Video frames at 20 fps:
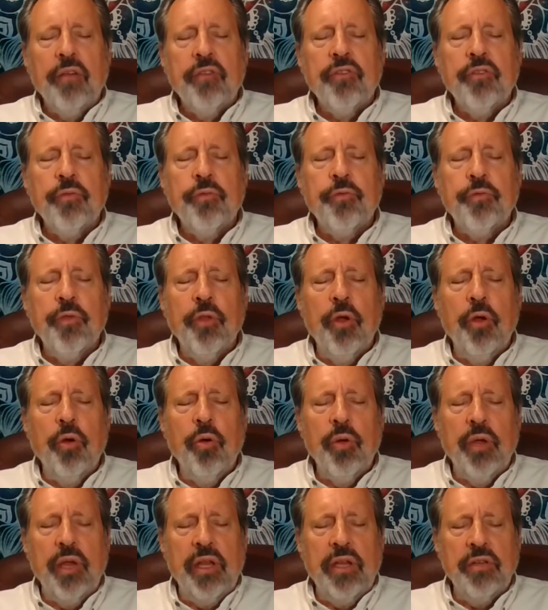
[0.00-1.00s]
to
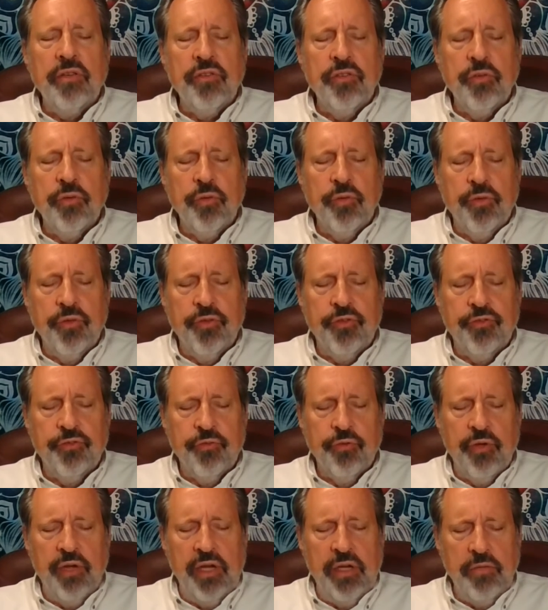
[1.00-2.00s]
flow into the
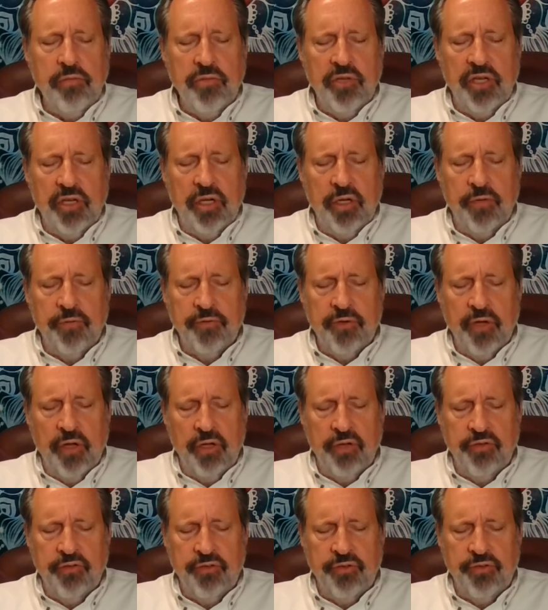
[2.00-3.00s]
stream of
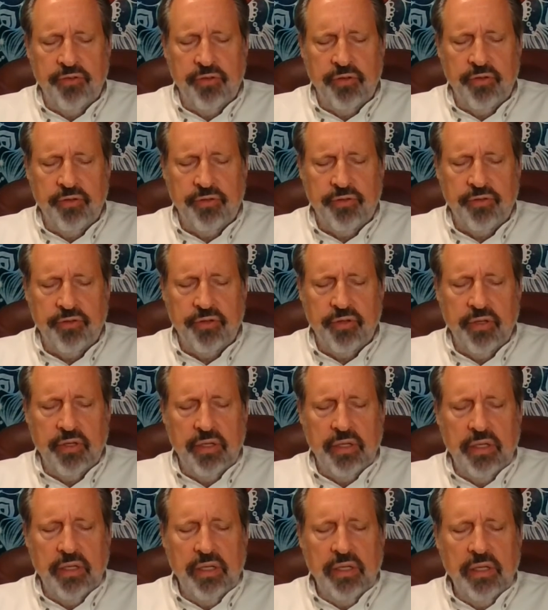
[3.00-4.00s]
consciousness
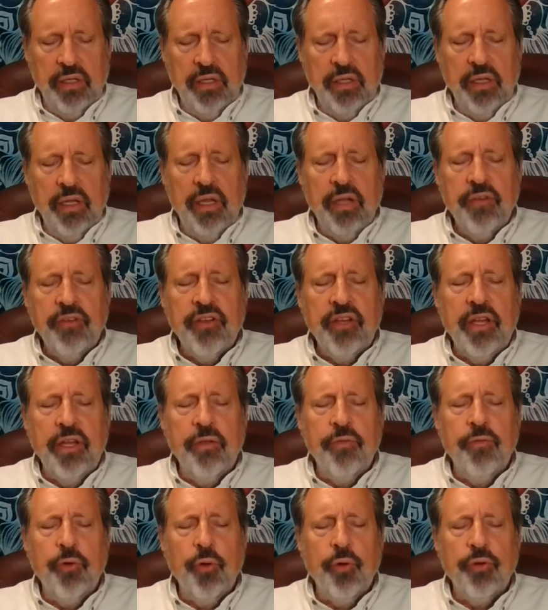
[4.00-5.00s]
and to
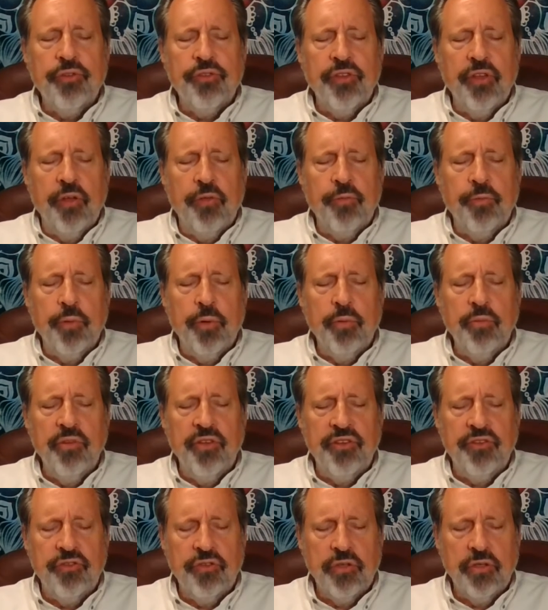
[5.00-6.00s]
give yourself
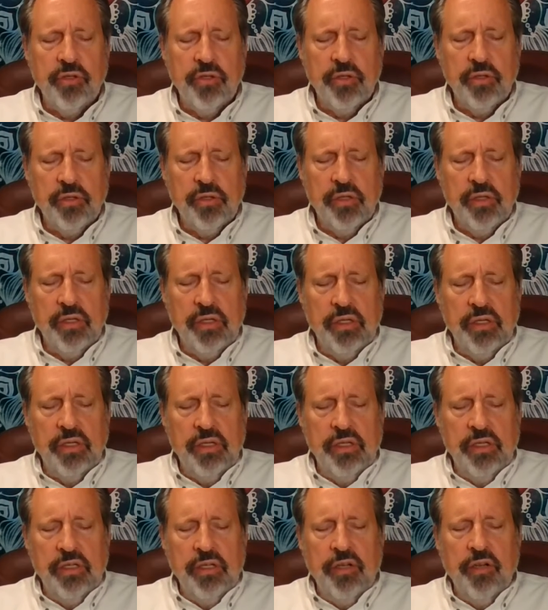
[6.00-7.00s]
permission
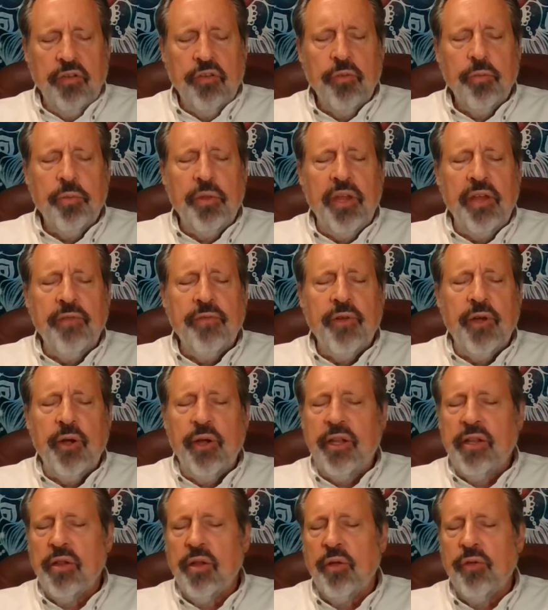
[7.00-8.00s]
to pay very
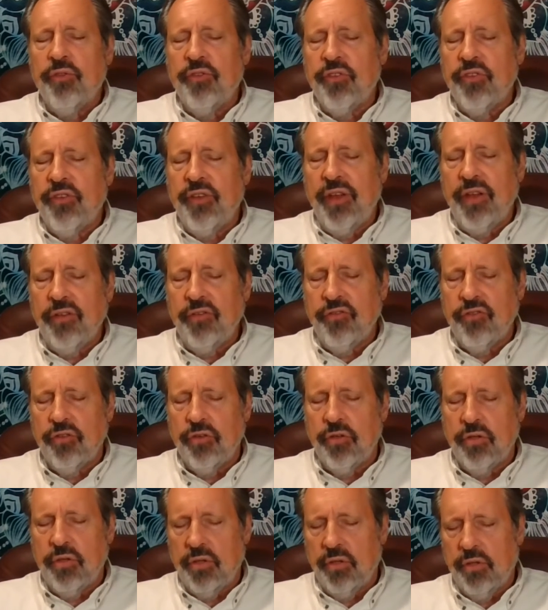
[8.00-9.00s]
close
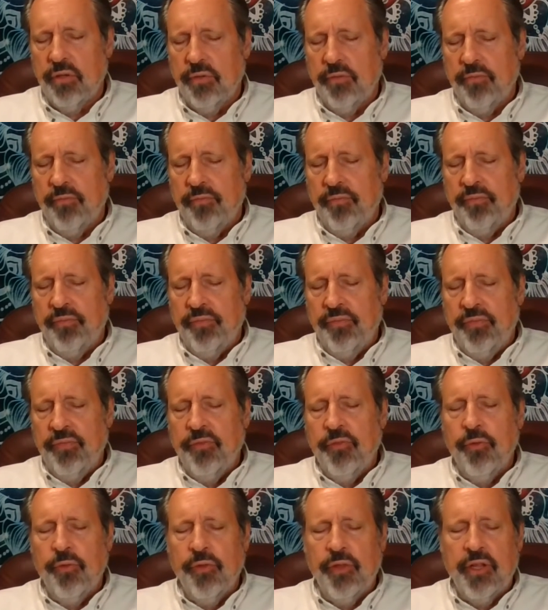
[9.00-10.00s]
attention
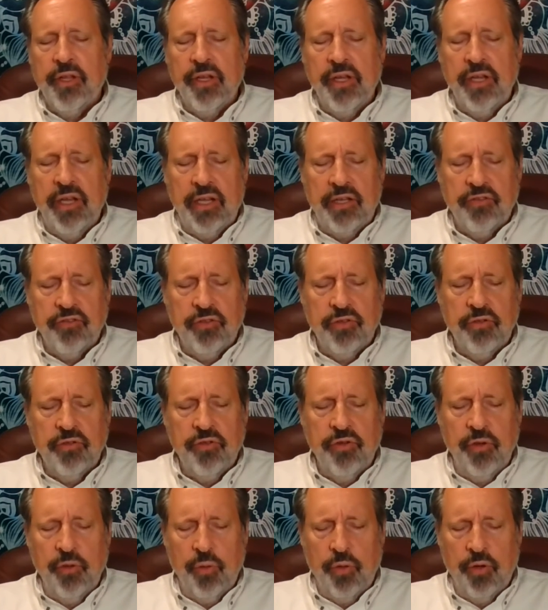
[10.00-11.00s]
to the connection
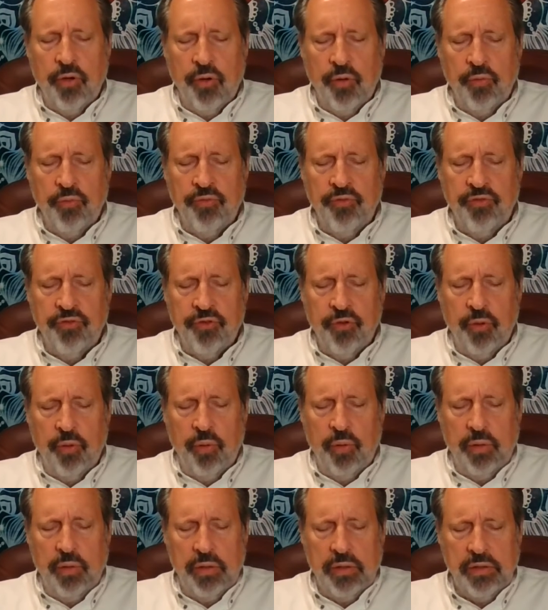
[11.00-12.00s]
to your own
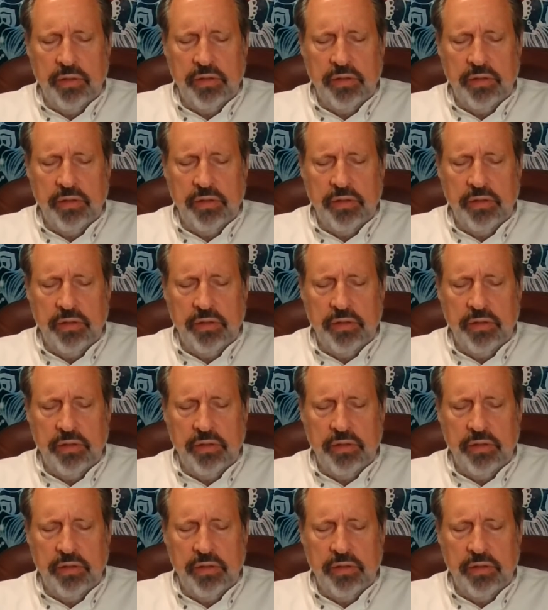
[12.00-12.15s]
soul.